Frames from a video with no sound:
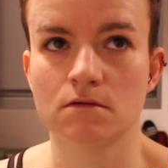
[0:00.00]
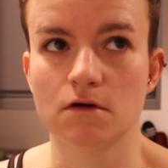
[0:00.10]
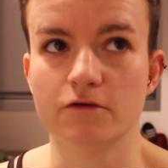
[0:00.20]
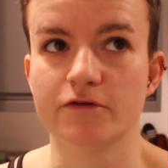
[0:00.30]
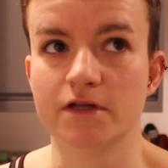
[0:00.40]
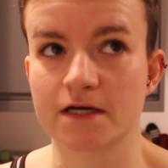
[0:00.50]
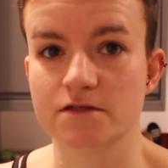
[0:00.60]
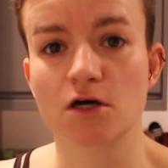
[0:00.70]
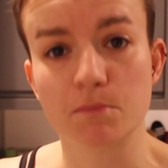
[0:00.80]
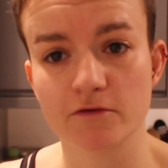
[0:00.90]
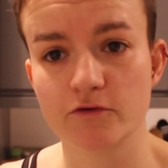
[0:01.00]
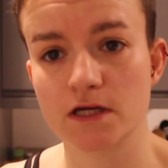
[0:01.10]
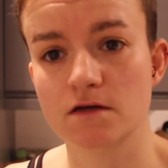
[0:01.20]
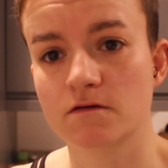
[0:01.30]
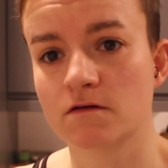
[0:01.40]
over the next couple of
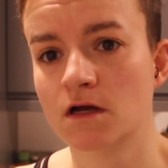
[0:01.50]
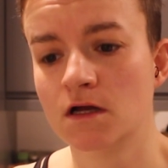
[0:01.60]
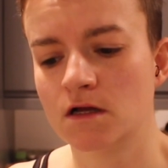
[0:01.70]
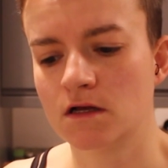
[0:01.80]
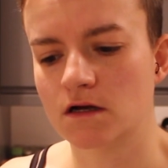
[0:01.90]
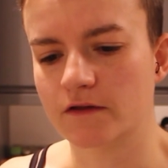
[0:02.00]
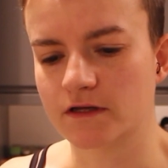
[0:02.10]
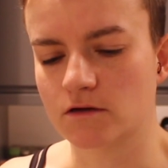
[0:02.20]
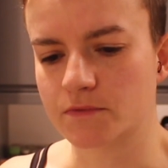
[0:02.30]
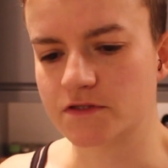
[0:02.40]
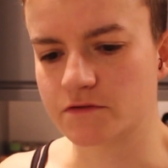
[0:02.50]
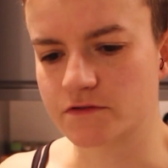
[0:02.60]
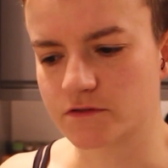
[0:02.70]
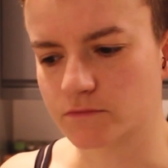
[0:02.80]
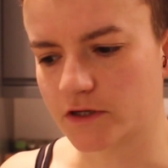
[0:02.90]
weeks, and then I'll be doing some